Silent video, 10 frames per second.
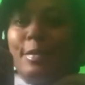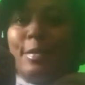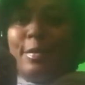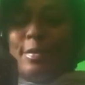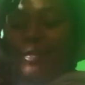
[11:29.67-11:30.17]

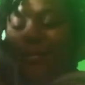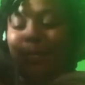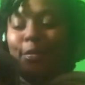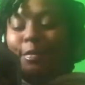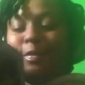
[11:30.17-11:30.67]

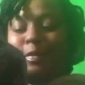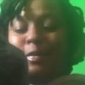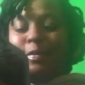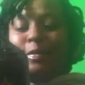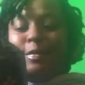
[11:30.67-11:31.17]

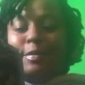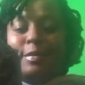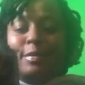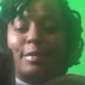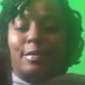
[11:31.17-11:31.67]

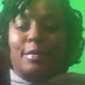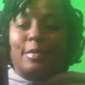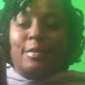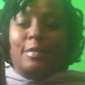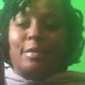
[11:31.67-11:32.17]

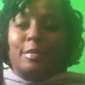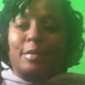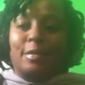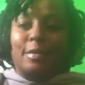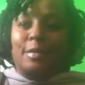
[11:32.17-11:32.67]

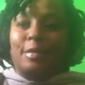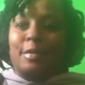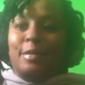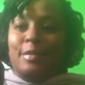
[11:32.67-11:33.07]
Nothing is said.